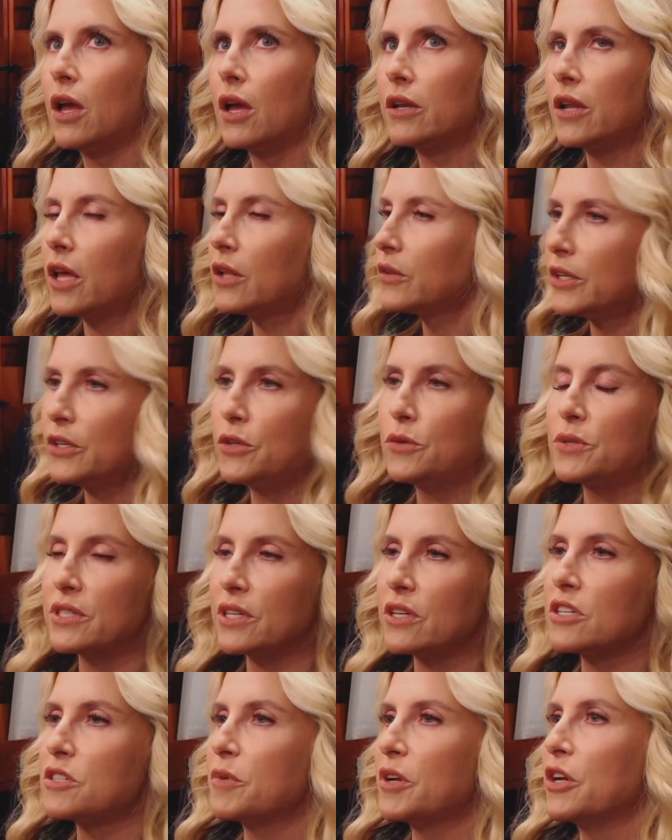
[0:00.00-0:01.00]
not only new
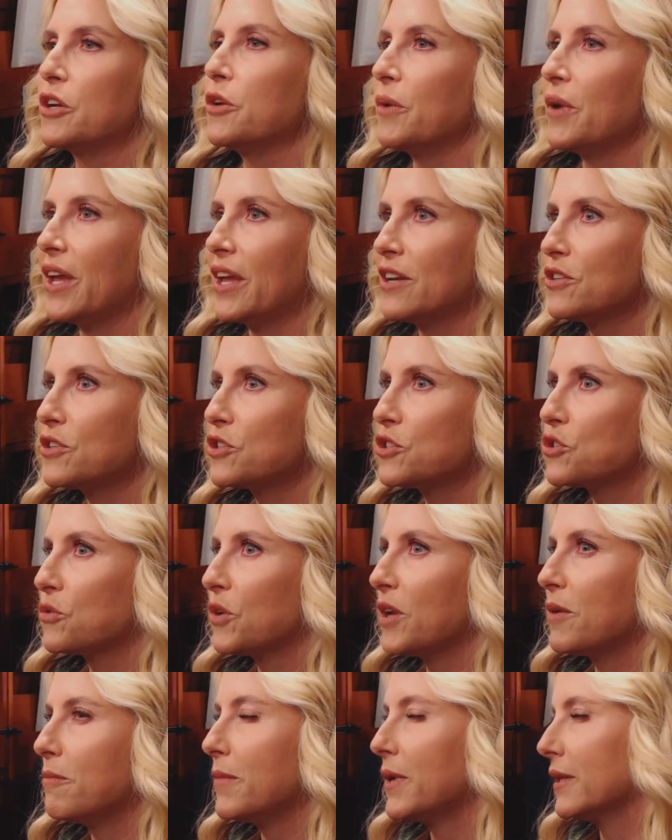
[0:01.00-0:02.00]
skills, but a new
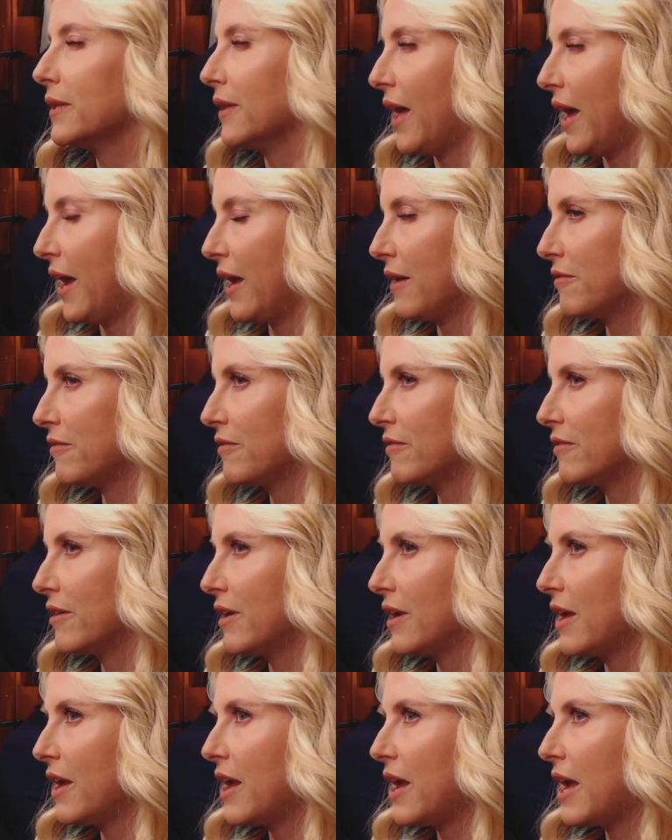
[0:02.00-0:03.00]
industry midlife.
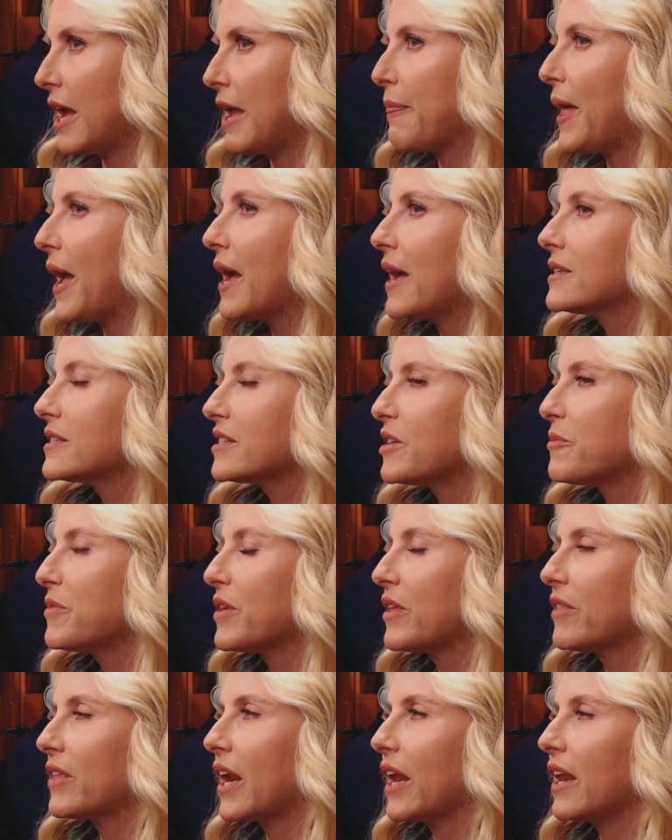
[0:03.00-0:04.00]
And that's
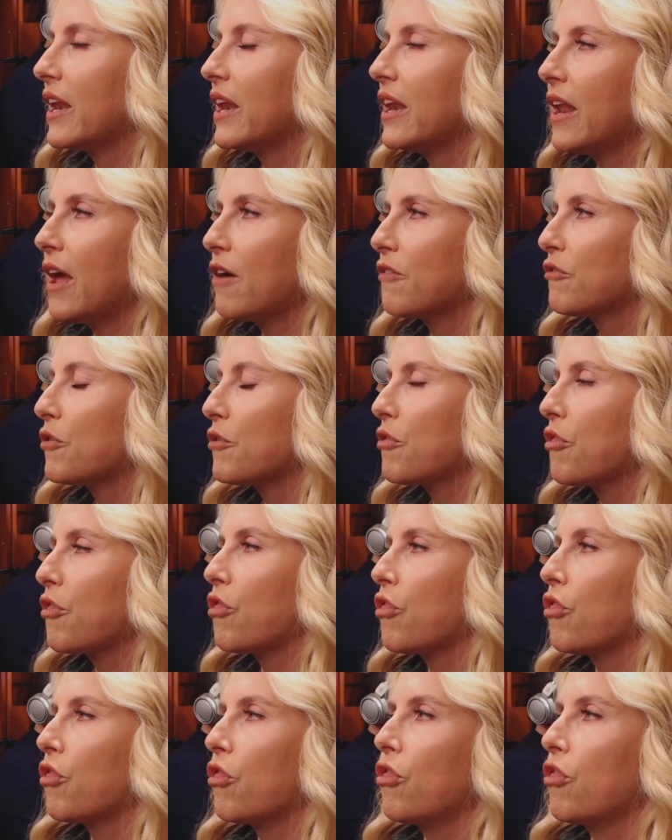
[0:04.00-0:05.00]
something that I never
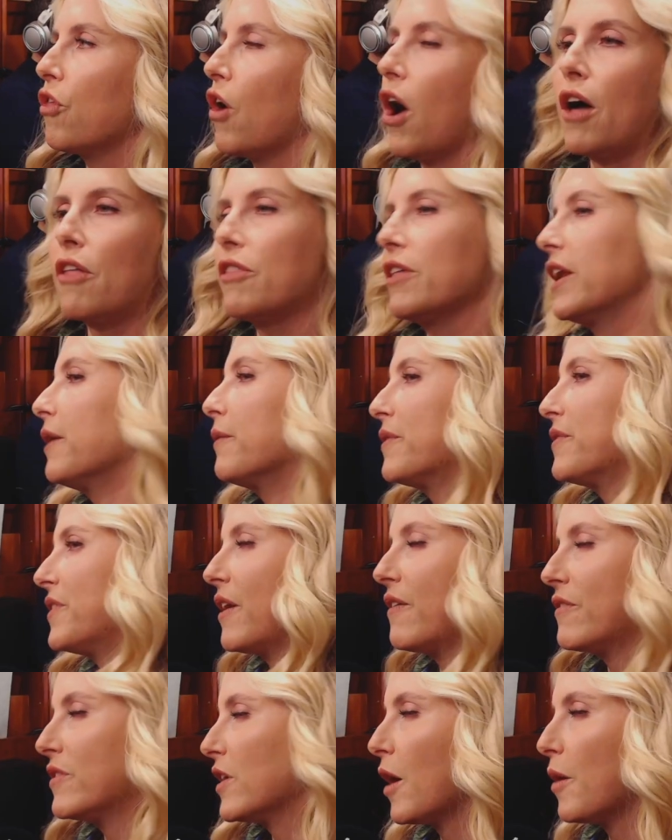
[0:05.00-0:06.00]
thought that I would
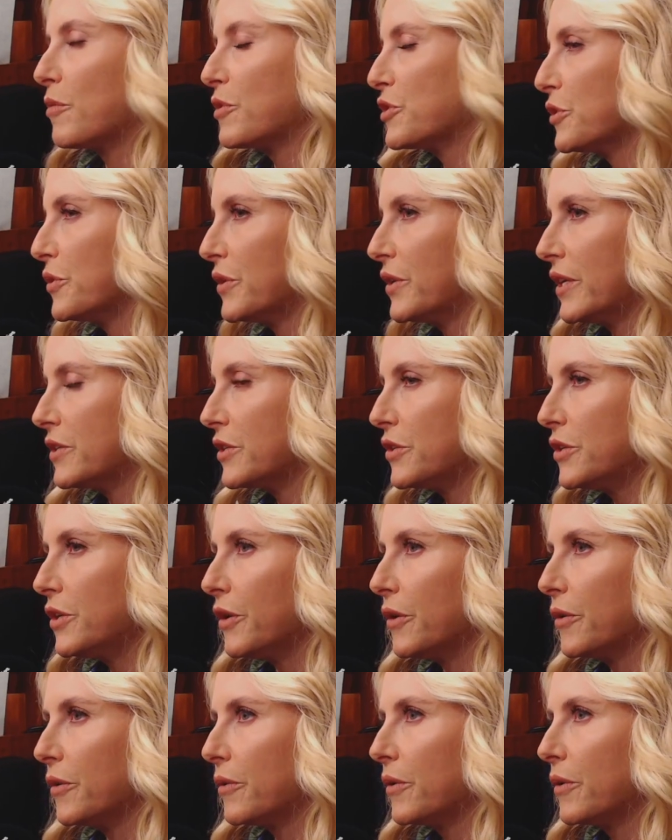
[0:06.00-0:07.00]
have the opportunity to
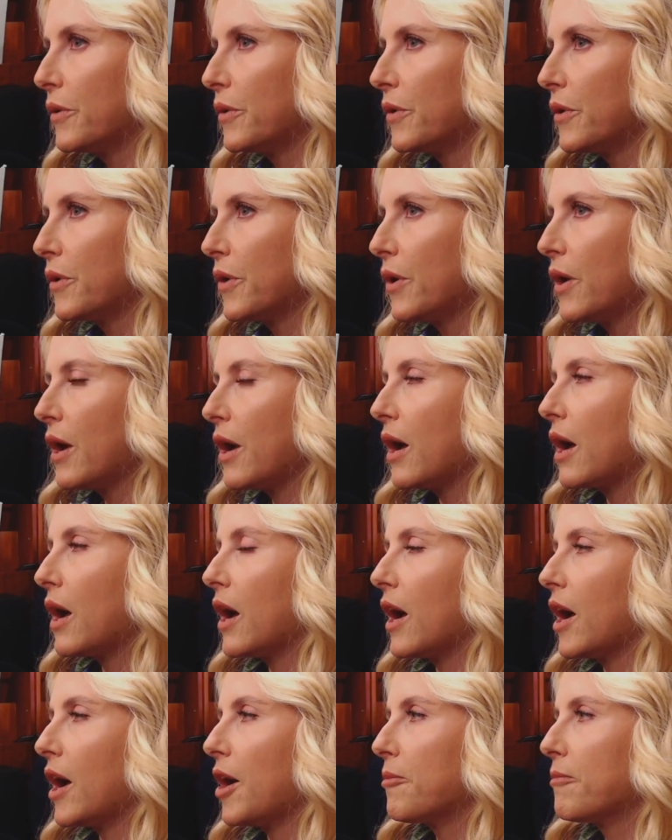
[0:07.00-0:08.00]
do.
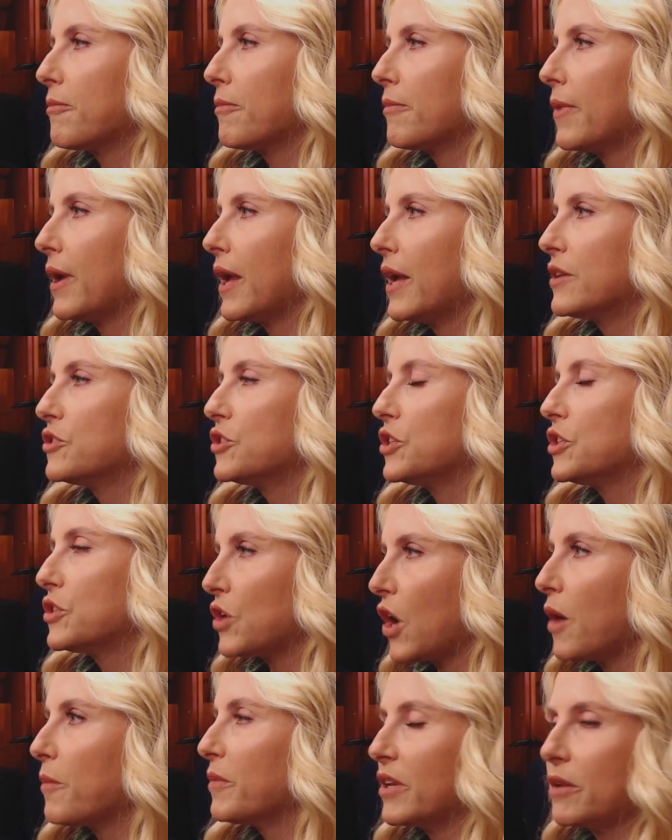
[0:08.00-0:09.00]
And she
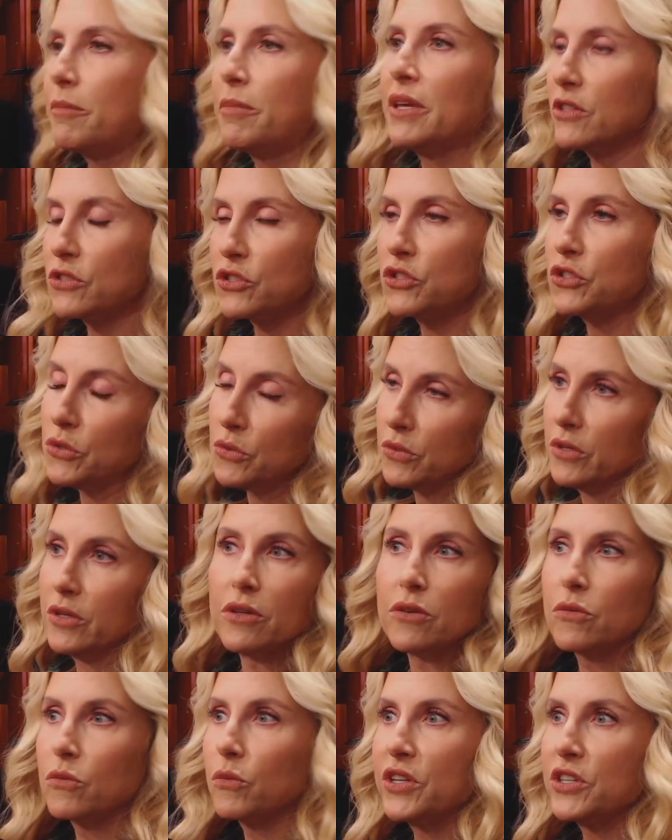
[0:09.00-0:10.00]
taught me to be a
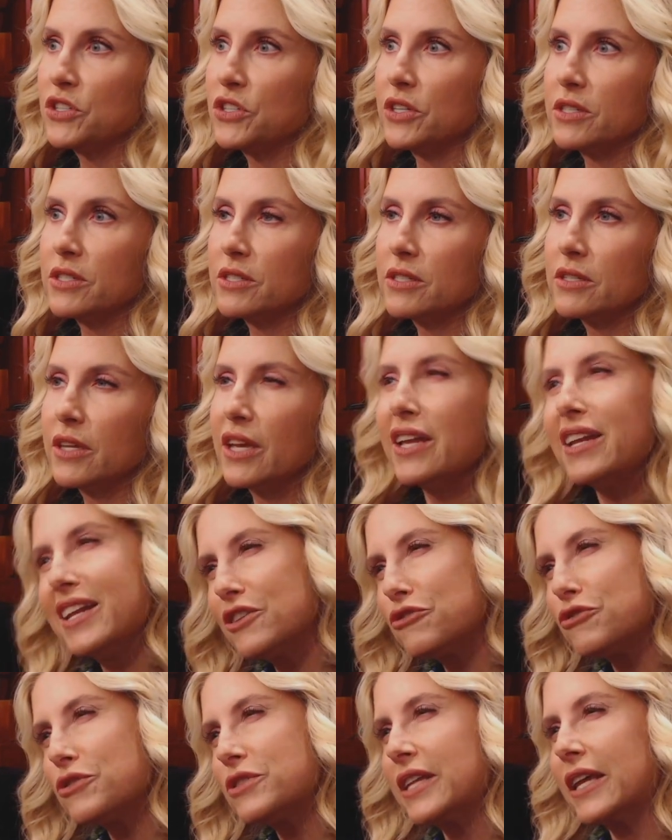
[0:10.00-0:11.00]
student, which is an
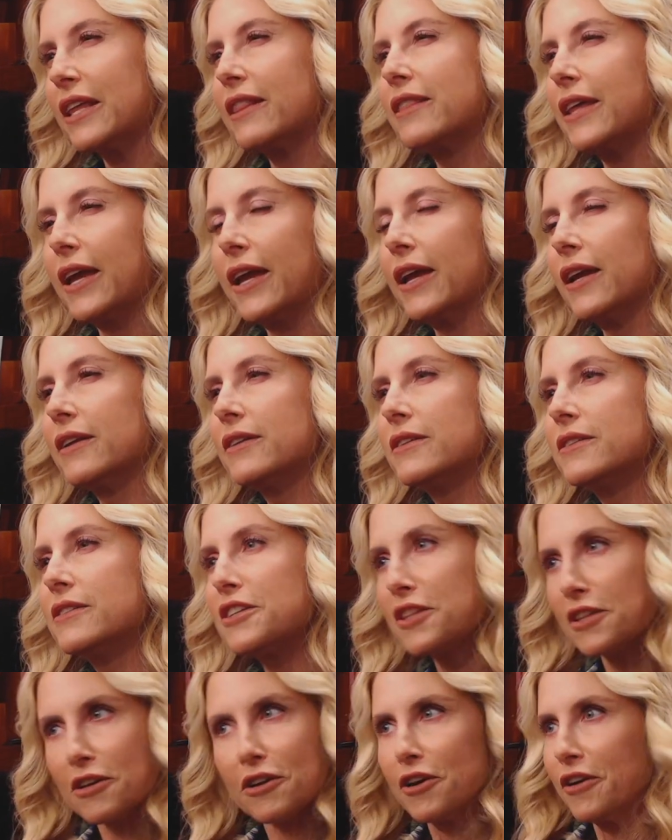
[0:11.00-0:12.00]
interesting thing
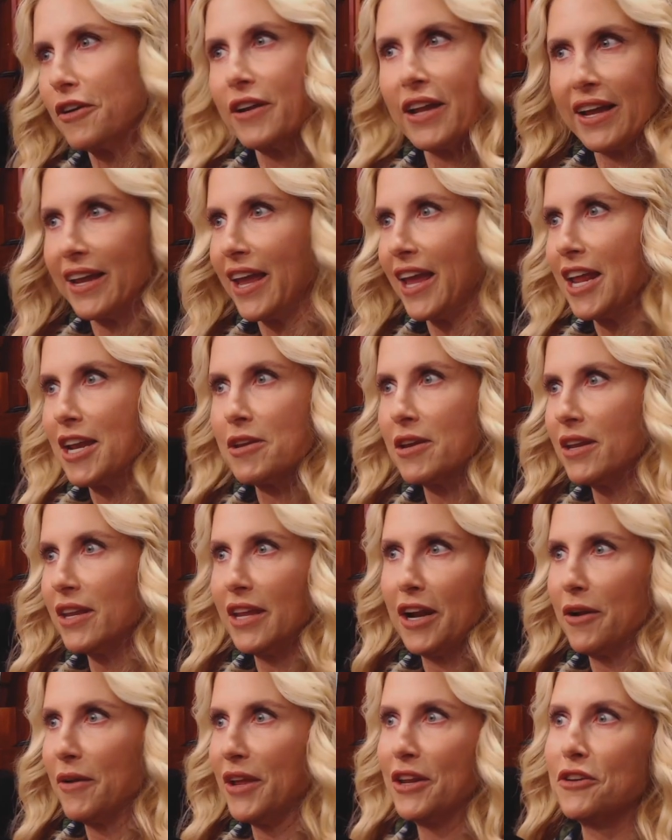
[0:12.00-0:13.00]
to learn, again,
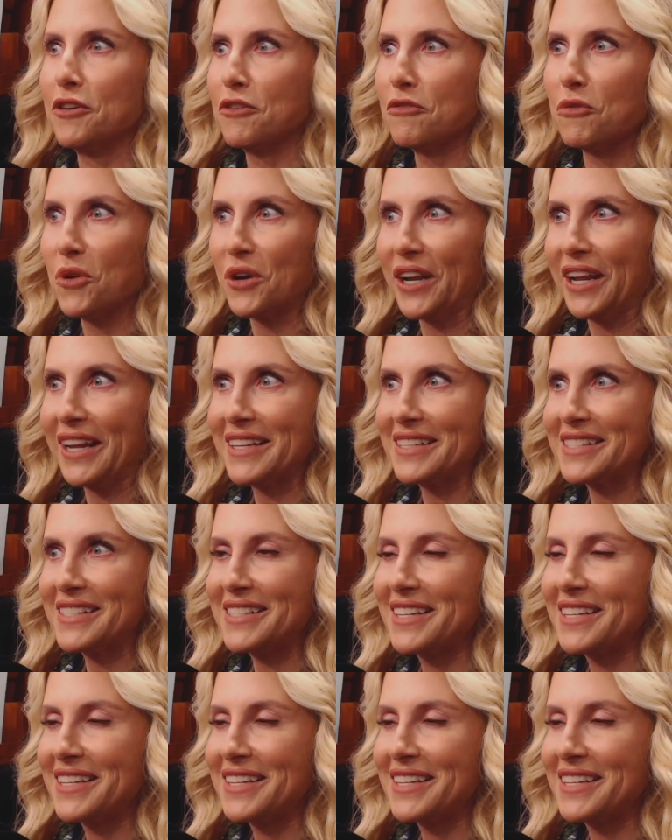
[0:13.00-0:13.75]
in your 40s.